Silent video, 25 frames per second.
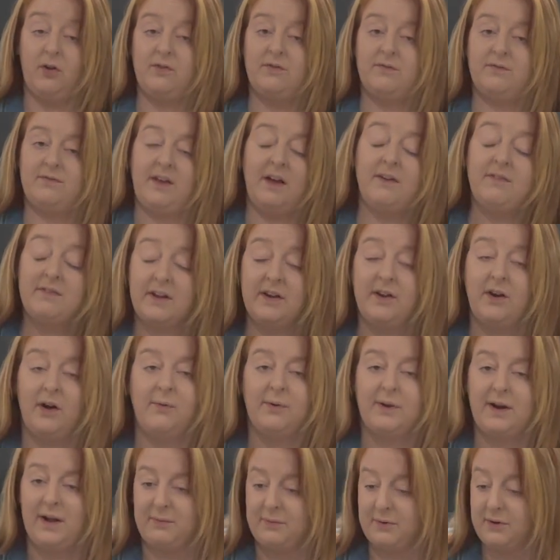definitely not
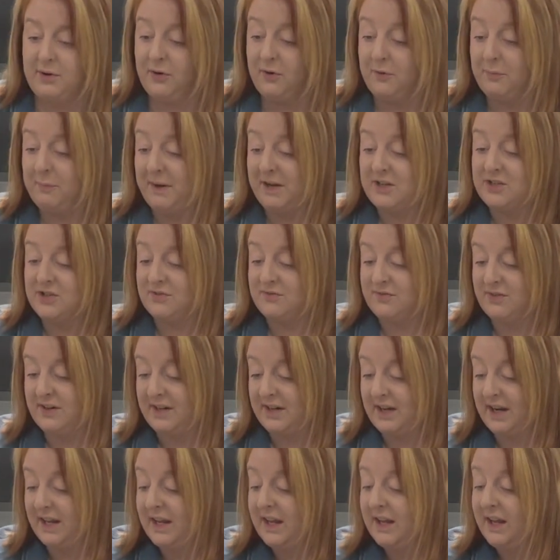what I would call budget
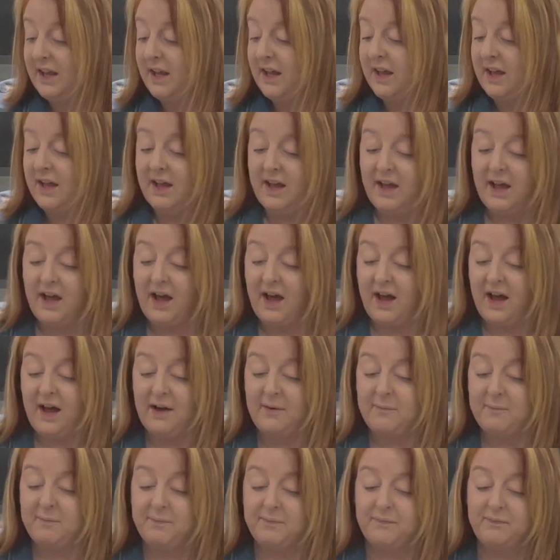friendly.
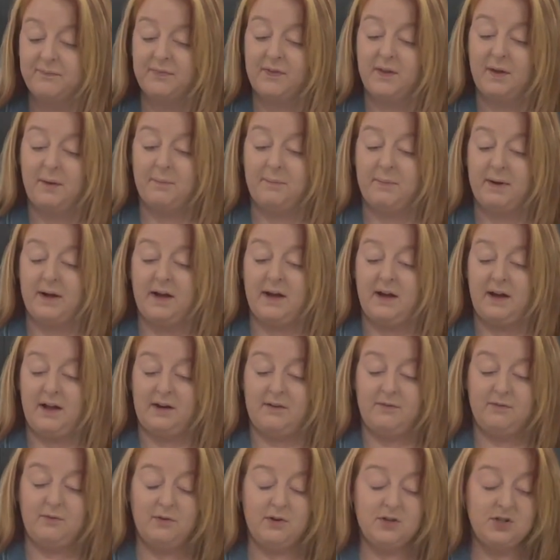But
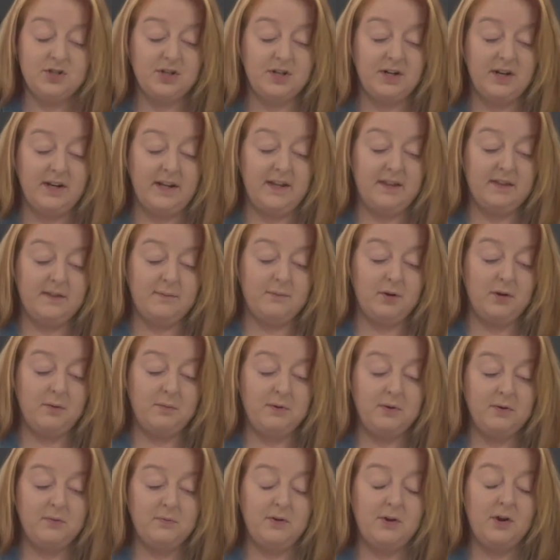unfortunately at the
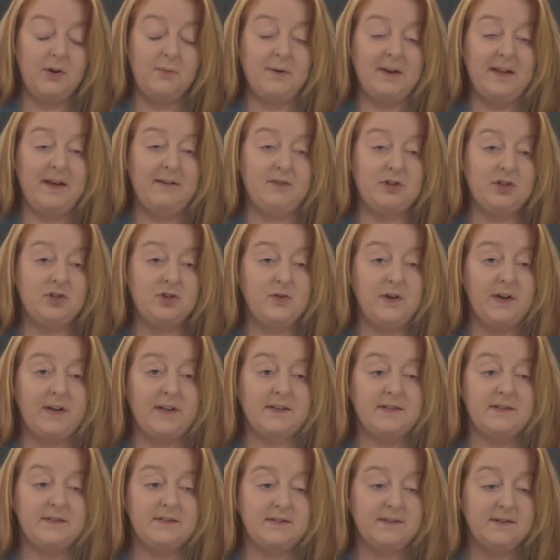moment we don't really have a
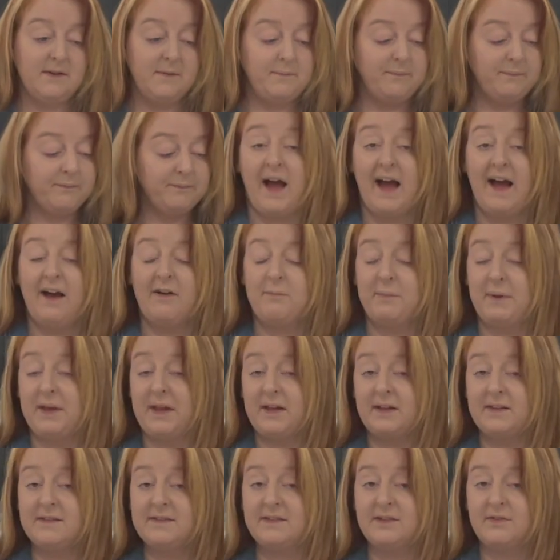choice. I have been
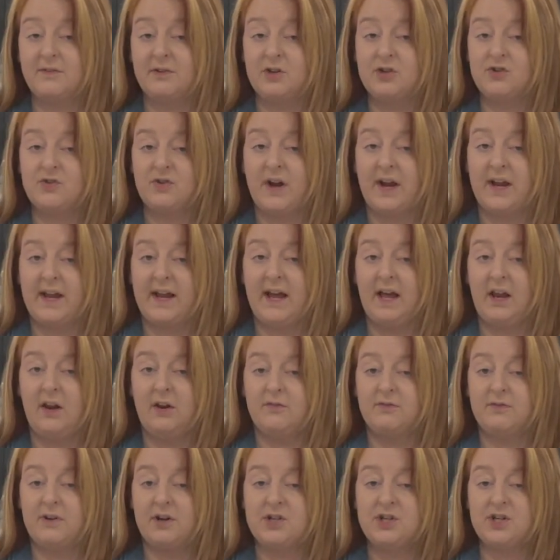considering trying
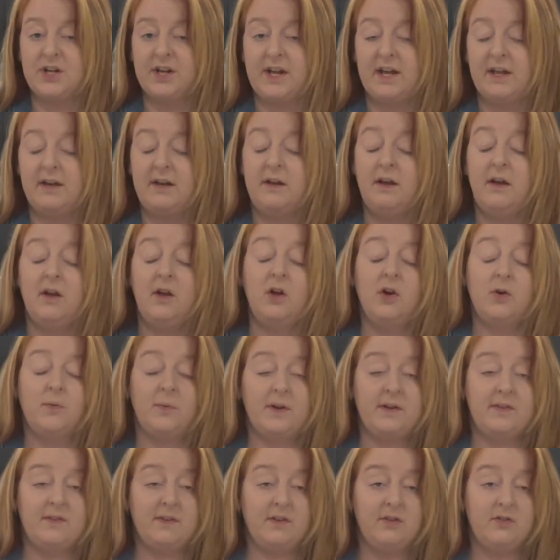HelloFresh again. We
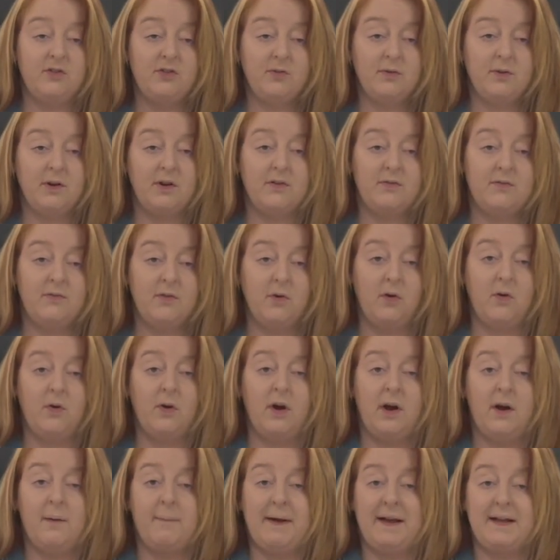did do it for
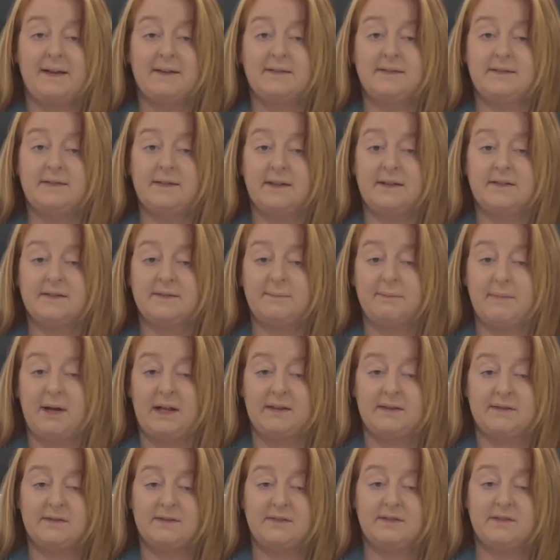about 6
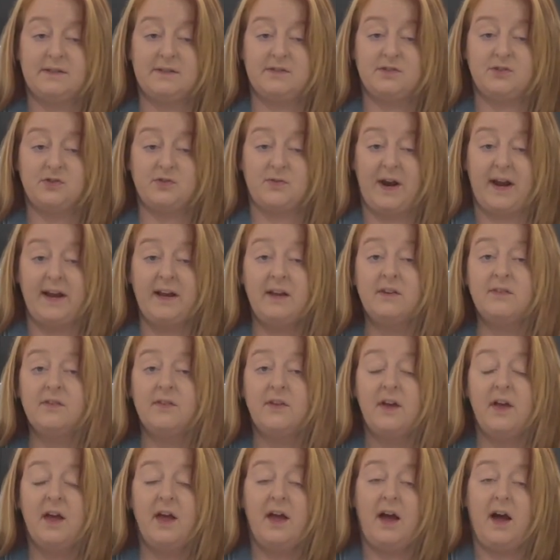months straight,
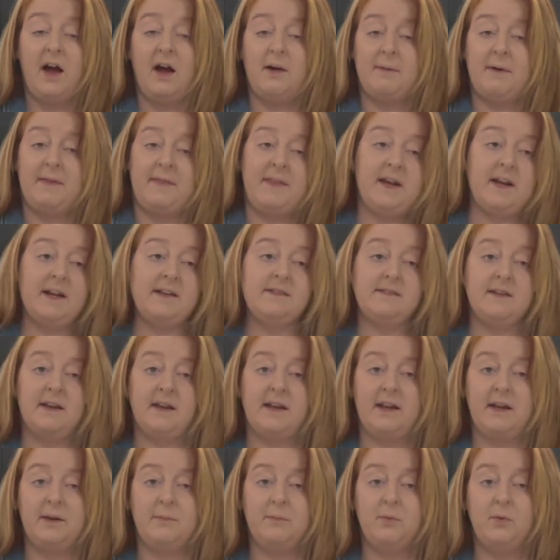and then I started
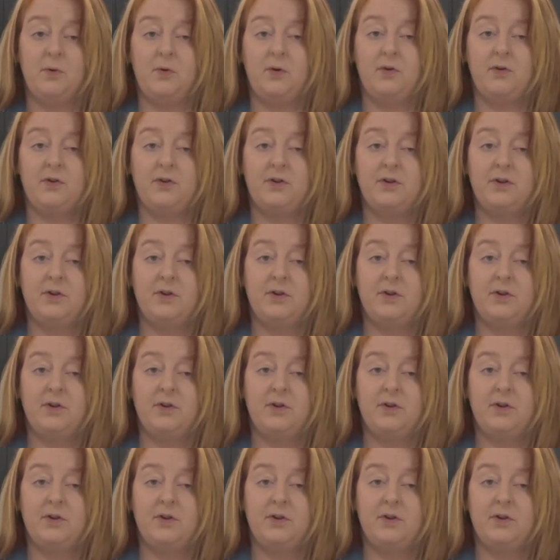getting bored